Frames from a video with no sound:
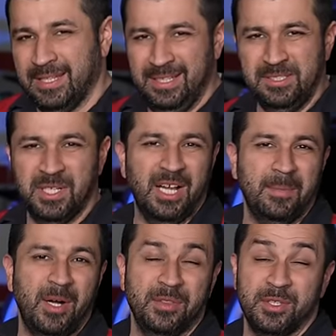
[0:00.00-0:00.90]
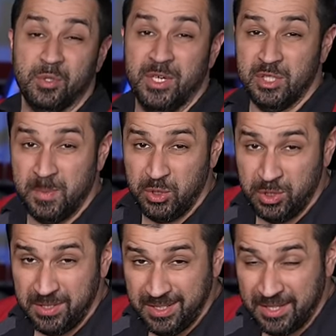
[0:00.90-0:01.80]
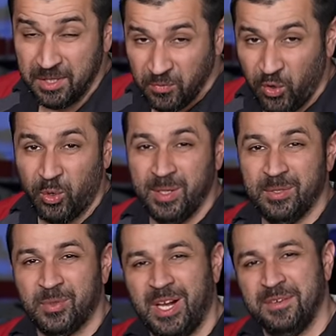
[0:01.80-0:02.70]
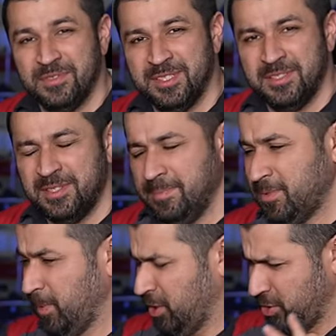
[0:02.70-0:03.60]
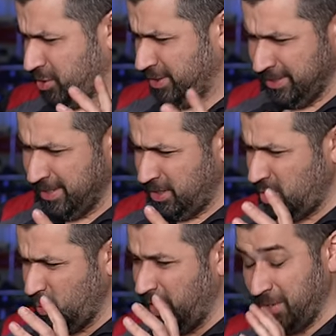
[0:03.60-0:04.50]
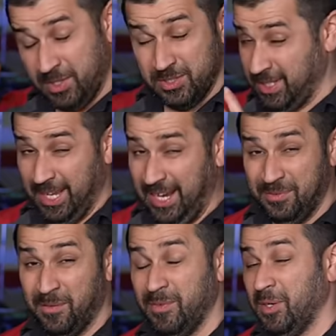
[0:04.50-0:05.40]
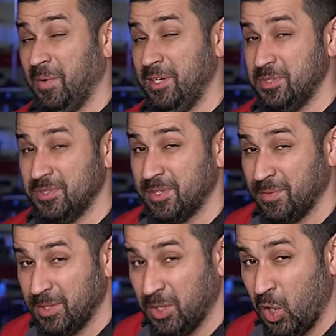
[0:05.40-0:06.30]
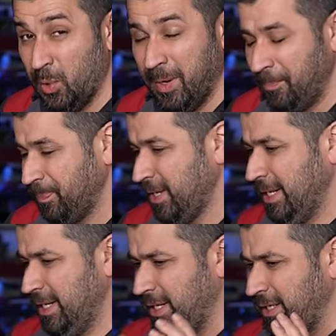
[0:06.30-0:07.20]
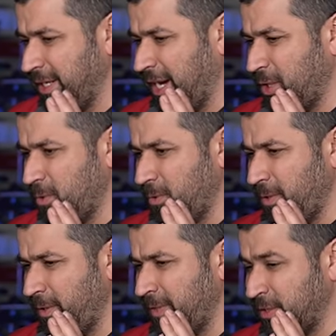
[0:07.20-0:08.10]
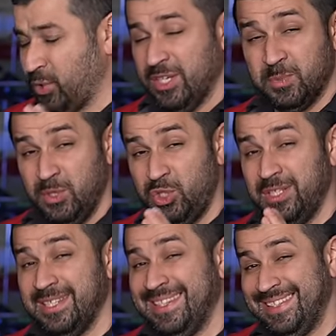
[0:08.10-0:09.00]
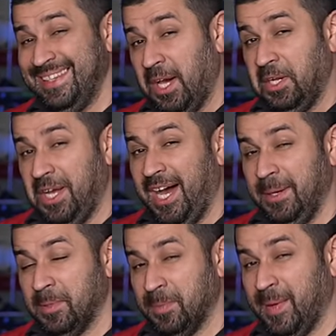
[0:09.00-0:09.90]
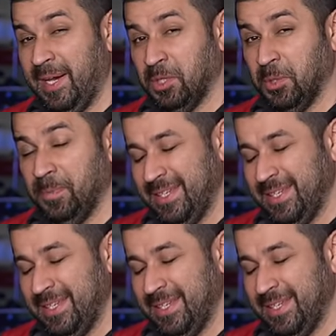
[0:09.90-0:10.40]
Let's talk about the transmission and the four-wheel drive systems because there's a, this is where there's a lot of configurations of the Tacoma. Now, the transmission in the non-hybrid model